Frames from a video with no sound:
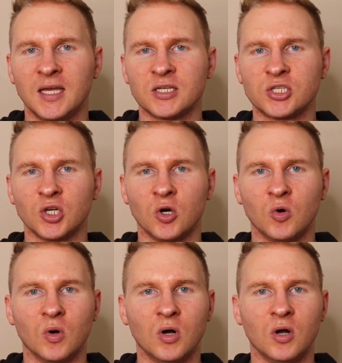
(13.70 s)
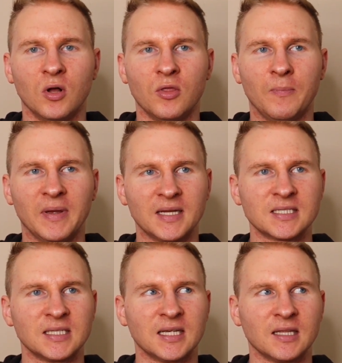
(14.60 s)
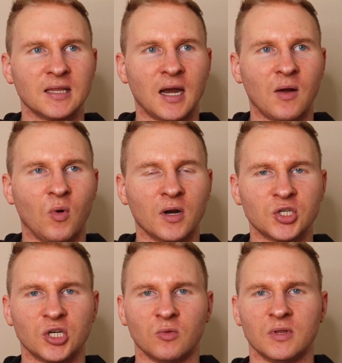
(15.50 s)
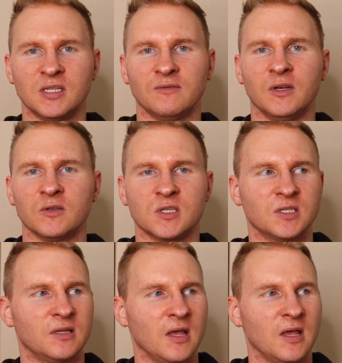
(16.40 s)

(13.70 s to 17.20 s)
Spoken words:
So the biggest thing that I want to share with these videos is